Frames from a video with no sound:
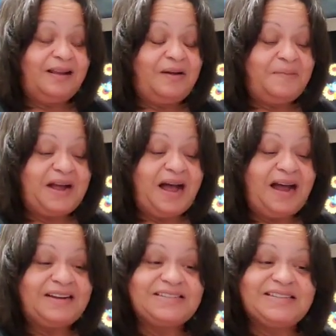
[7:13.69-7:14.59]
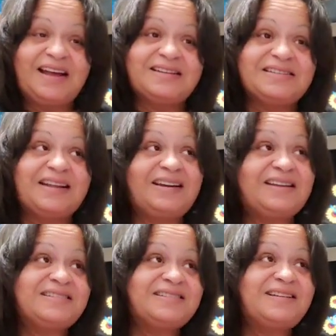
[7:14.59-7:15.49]
Oh my God, it's yes and
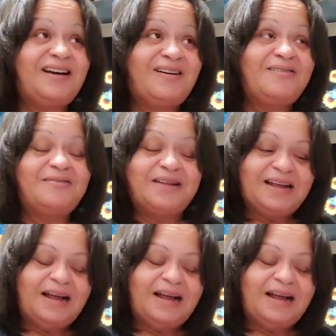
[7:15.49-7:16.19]
it's no.